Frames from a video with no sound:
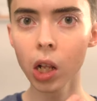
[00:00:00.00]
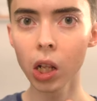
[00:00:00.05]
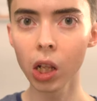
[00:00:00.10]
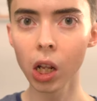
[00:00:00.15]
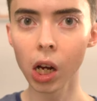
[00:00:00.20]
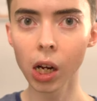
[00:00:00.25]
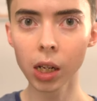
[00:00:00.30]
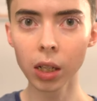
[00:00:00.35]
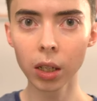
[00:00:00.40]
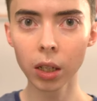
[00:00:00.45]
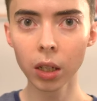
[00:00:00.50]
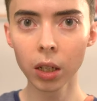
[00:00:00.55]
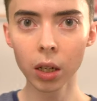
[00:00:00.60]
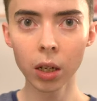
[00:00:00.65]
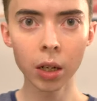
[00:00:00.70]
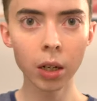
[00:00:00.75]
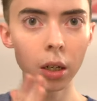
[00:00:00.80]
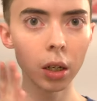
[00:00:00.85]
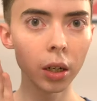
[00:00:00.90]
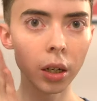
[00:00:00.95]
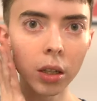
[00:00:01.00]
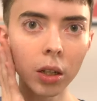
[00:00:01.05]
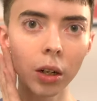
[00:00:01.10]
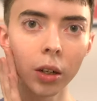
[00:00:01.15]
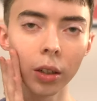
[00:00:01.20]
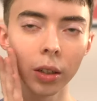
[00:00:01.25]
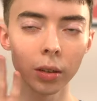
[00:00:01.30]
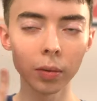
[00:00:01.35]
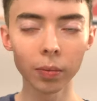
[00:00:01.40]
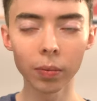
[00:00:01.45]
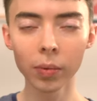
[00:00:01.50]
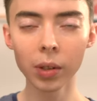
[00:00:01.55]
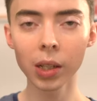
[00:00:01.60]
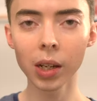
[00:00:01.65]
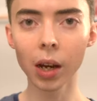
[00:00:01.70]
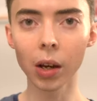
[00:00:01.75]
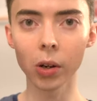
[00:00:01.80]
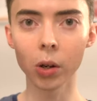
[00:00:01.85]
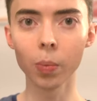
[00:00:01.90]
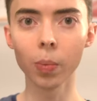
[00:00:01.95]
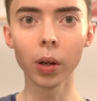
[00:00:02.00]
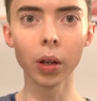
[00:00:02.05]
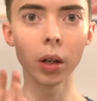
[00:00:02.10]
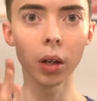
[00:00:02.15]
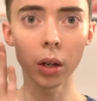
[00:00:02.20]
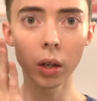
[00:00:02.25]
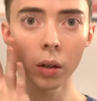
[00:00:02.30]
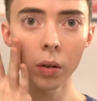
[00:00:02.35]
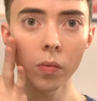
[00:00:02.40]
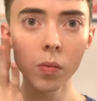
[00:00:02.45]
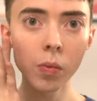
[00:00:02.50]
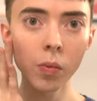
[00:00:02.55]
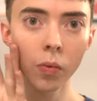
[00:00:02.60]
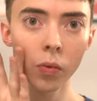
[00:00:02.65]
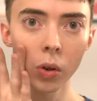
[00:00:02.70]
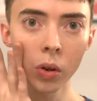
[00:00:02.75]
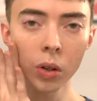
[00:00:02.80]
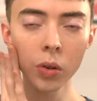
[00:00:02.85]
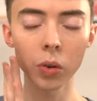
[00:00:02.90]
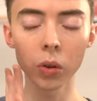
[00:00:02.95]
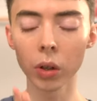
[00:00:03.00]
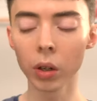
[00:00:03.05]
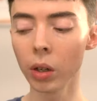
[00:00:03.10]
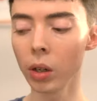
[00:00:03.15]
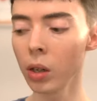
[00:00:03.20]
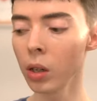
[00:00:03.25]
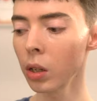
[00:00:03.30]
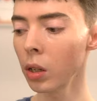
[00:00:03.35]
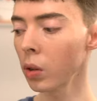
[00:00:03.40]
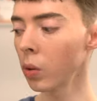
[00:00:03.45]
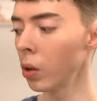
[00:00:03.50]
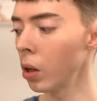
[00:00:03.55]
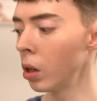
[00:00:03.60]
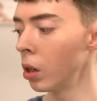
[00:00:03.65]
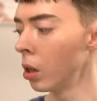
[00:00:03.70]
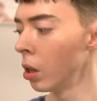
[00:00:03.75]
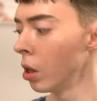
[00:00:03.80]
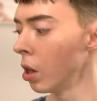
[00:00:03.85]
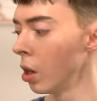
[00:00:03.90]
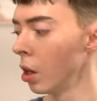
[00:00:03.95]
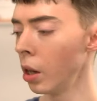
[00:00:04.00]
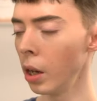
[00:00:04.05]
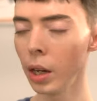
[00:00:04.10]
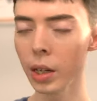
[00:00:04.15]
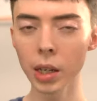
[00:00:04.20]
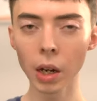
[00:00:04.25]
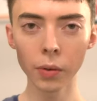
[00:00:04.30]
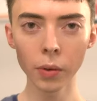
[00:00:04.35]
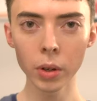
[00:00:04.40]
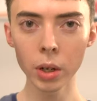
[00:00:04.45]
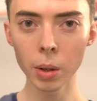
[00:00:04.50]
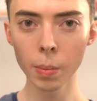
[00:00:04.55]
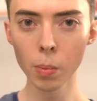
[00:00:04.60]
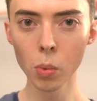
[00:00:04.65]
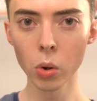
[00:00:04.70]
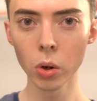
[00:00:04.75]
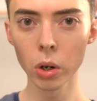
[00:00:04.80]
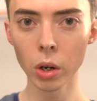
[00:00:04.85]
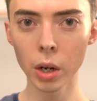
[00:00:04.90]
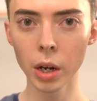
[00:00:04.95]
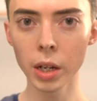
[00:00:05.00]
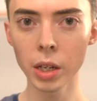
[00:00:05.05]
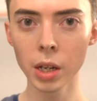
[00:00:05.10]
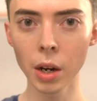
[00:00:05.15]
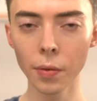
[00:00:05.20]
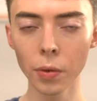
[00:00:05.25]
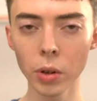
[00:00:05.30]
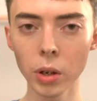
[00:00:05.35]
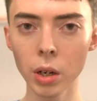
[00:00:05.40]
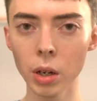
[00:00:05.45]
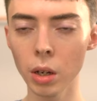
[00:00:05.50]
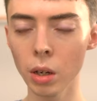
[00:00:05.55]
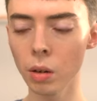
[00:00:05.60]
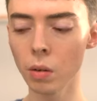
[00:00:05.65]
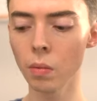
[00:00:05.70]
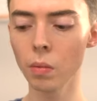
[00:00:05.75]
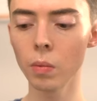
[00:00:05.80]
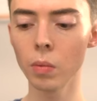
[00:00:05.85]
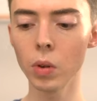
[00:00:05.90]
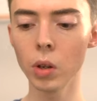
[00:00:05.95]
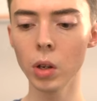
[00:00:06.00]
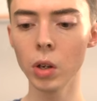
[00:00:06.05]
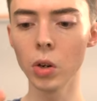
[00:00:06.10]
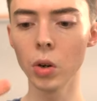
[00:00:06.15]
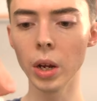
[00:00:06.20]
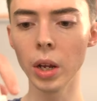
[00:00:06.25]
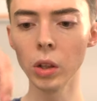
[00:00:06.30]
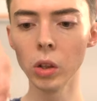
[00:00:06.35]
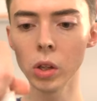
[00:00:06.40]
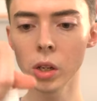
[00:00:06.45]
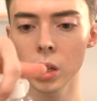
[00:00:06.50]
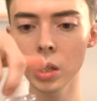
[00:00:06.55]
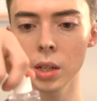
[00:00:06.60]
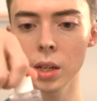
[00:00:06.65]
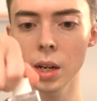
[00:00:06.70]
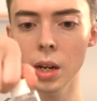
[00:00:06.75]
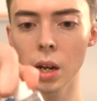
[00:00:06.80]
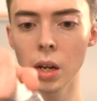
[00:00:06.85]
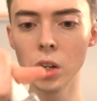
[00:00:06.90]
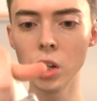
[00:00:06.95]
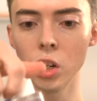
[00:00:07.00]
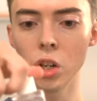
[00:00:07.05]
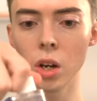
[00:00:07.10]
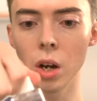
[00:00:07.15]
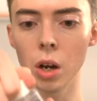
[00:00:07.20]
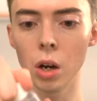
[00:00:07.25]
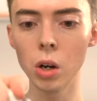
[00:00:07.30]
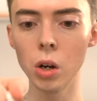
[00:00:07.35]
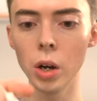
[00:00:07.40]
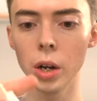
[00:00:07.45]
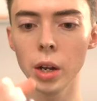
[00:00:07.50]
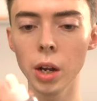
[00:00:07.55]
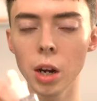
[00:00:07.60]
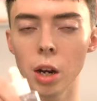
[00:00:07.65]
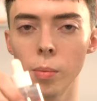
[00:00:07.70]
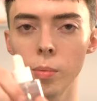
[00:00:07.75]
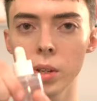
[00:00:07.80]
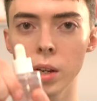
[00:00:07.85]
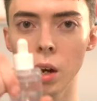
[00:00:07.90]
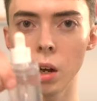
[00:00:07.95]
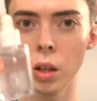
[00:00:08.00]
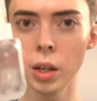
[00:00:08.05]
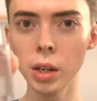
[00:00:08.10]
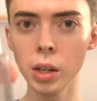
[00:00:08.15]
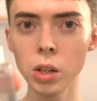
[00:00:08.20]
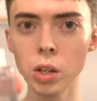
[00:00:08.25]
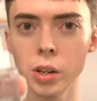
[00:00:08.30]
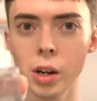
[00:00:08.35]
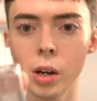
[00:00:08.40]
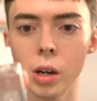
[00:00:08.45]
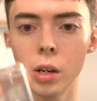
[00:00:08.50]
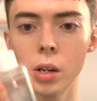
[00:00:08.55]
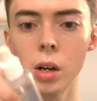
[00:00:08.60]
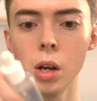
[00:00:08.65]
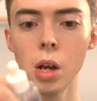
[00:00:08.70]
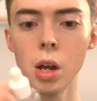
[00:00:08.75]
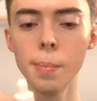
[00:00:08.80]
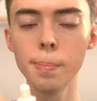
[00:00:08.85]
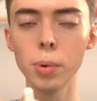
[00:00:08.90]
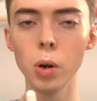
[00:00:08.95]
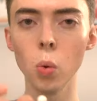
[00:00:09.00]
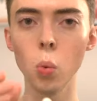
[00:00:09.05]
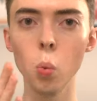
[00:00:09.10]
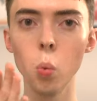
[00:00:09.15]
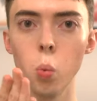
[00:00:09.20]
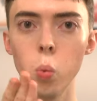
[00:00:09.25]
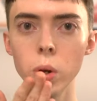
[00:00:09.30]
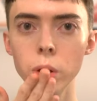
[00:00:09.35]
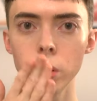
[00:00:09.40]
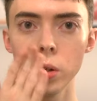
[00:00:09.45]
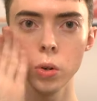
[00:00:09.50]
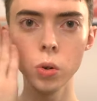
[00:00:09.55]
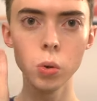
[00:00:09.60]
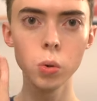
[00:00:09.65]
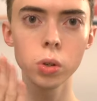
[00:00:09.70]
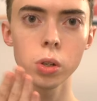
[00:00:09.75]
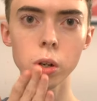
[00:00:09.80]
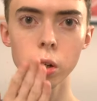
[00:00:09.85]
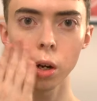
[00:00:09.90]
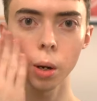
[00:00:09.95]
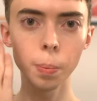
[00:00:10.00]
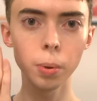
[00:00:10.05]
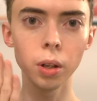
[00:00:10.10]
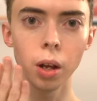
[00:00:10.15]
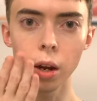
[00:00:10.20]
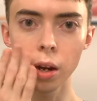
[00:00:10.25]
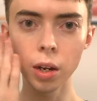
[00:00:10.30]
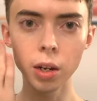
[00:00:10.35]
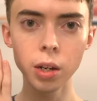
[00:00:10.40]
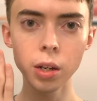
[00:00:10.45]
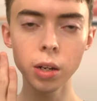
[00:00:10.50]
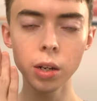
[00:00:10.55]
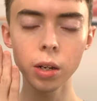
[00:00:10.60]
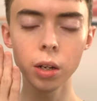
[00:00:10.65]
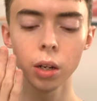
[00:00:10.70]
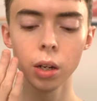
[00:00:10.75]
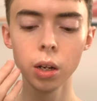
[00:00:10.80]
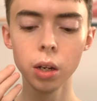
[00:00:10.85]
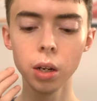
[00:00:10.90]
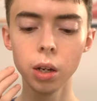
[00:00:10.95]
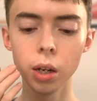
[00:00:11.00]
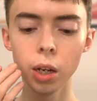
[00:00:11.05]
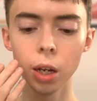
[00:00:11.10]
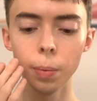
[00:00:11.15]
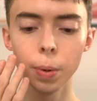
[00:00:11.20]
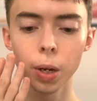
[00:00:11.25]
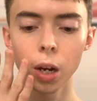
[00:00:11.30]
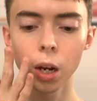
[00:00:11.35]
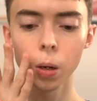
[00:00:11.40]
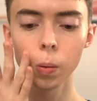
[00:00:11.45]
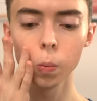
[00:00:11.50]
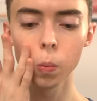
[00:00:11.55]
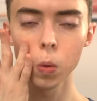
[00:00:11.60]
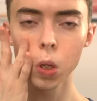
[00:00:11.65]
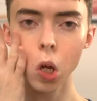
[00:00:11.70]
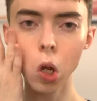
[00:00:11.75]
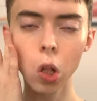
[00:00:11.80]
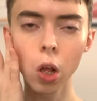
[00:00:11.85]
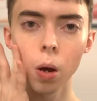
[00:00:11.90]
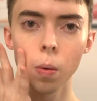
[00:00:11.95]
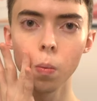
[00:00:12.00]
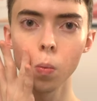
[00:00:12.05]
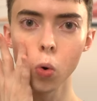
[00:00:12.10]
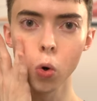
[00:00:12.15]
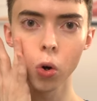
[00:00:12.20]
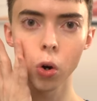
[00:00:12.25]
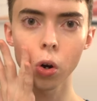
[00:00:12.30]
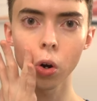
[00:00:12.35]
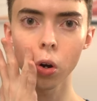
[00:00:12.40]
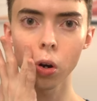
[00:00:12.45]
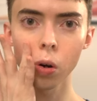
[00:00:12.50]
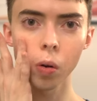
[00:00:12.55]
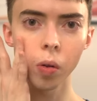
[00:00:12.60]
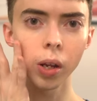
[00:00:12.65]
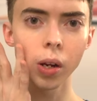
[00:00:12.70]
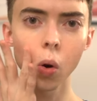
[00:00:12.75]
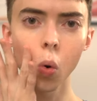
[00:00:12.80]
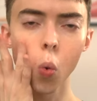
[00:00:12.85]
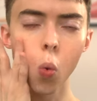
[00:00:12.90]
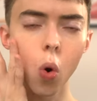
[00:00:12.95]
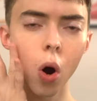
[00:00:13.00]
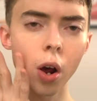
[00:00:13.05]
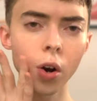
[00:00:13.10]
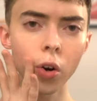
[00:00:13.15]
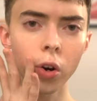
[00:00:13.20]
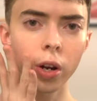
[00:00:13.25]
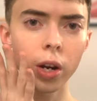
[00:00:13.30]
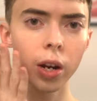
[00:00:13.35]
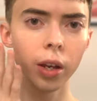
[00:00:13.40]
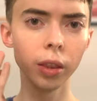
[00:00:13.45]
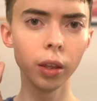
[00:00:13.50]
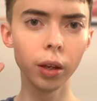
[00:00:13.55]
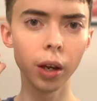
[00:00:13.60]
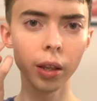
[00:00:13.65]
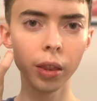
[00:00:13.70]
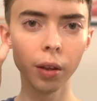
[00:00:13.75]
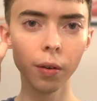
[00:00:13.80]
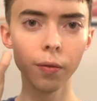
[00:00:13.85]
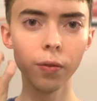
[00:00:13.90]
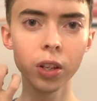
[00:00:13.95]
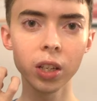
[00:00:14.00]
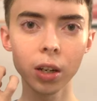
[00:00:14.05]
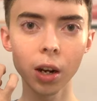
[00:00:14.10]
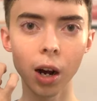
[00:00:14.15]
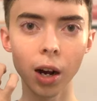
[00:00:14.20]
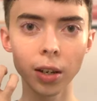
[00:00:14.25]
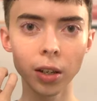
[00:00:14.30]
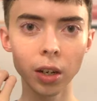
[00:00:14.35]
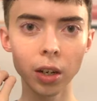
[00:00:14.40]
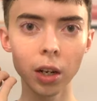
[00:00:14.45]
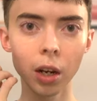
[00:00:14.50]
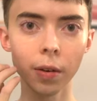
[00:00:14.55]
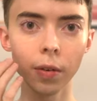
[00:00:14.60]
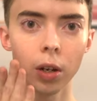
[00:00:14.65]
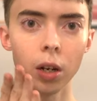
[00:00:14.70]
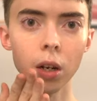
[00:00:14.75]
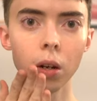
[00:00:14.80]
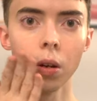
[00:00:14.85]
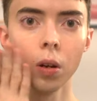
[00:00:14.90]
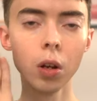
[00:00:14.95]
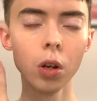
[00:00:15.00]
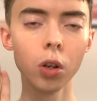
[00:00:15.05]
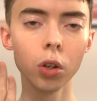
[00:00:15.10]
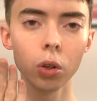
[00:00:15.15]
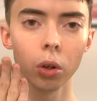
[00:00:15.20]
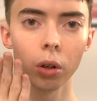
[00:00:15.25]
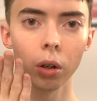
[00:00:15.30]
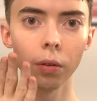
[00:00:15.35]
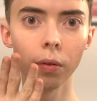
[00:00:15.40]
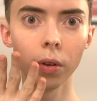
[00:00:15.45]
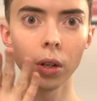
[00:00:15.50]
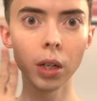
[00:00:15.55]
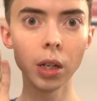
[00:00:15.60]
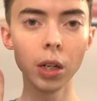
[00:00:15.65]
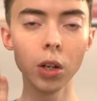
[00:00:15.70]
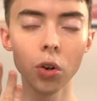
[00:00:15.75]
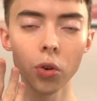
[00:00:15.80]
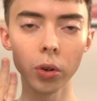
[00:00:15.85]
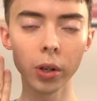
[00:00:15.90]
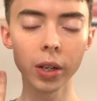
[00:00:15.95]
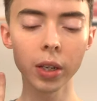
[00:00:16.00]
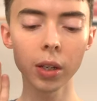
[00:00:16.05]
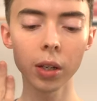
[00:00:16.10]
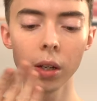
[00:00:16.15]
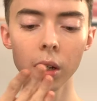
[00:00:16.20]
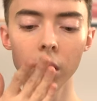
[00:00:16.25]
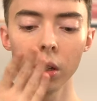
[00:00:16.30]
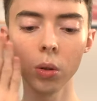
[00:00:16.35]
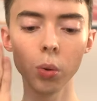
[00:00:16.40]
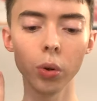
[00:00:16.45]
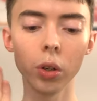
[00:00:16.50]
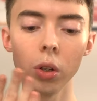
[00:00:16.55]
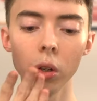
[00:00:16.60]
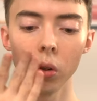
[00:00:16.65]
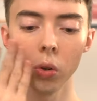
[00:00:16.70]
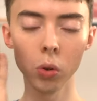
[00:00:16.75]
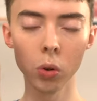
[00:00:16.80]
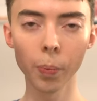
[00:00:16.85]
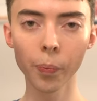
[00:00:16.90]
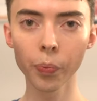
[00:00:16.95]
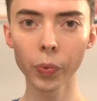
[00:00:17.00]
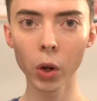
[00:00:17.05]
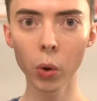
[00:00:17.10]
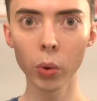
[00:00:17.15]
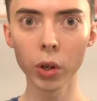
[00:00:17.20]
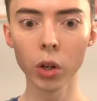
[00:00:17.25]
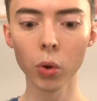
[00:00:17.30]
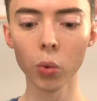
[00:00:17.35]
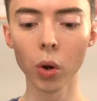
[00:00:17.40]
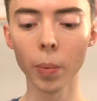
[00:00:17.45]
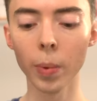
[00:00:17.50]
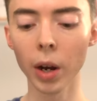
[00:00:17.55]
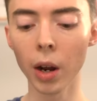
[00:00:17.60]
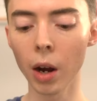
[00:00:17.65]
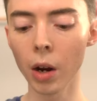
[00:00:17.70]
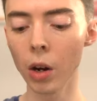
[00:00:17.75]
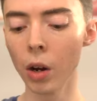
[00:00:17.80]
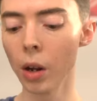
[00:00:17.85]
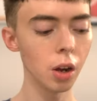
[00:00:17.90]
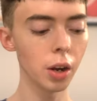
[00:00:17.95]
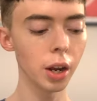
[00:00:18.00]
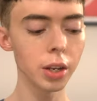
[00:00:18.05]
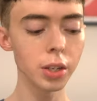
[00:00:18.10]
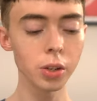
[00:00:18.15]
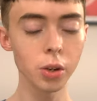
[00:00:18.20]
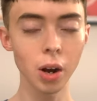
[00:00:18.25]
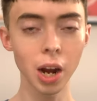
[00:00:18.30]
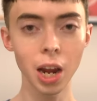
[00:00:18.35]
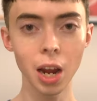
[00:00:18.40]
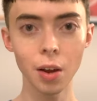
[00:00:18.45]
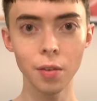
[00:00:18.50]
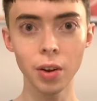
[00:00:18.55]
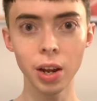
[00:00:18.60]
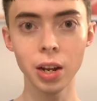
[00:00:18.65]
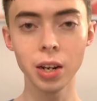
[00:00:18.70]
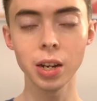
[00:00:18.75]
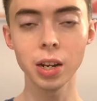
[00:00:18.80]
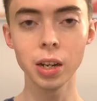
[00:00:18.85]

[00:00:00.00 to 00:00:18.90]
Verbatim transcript: Looks good. It's hard to tell, but it feels really nice as well. It's definitely more, it's definitely, you know, it looks like a gel and it comes out like a gel, but when you start applying it, it becomes a lot more like watery and the, and the viscosity of it sort of decreases when you when you rub it out. Okay, so I have an